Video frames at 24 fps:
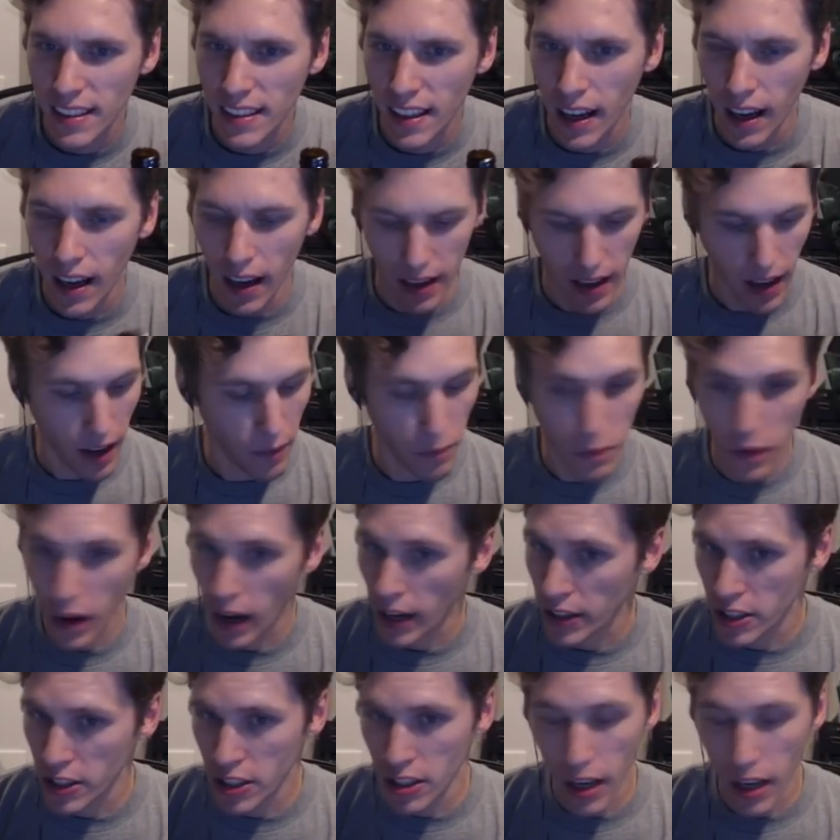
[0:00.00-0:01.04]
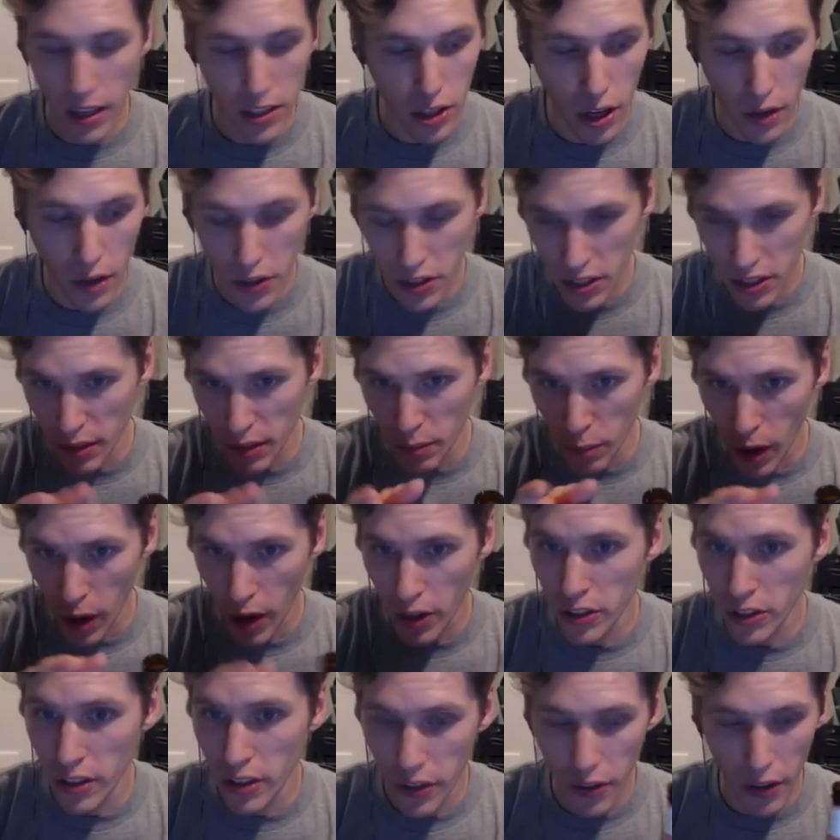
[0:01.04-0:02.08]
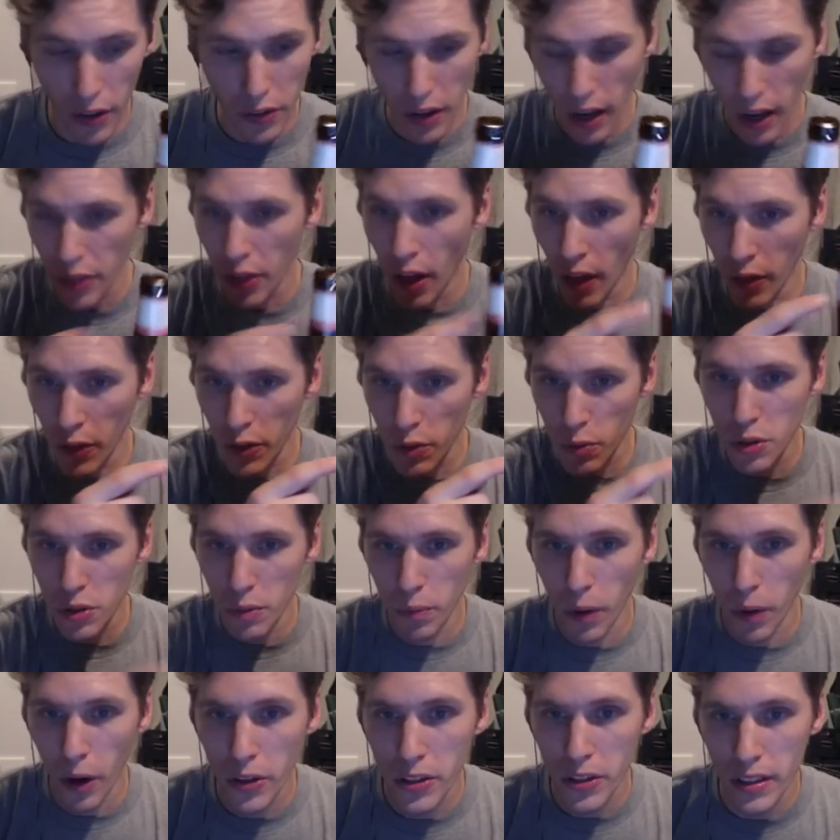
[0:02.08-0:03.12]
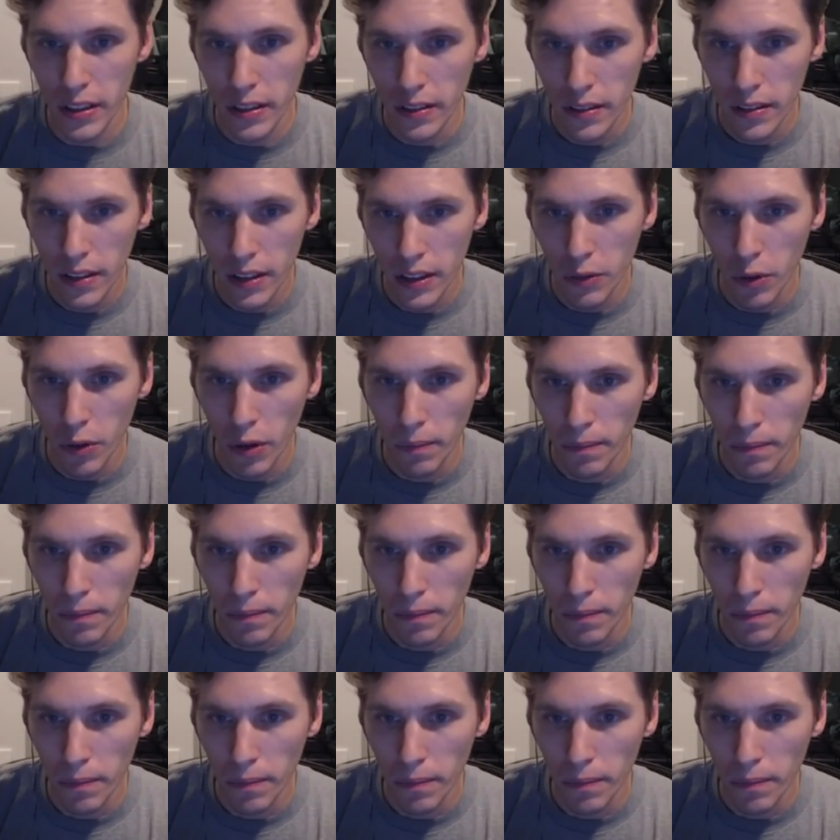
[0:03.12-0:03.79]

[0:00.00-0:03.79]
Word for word: Okay, I just I saw this in the monitor. I thought I thought this was a person in the room.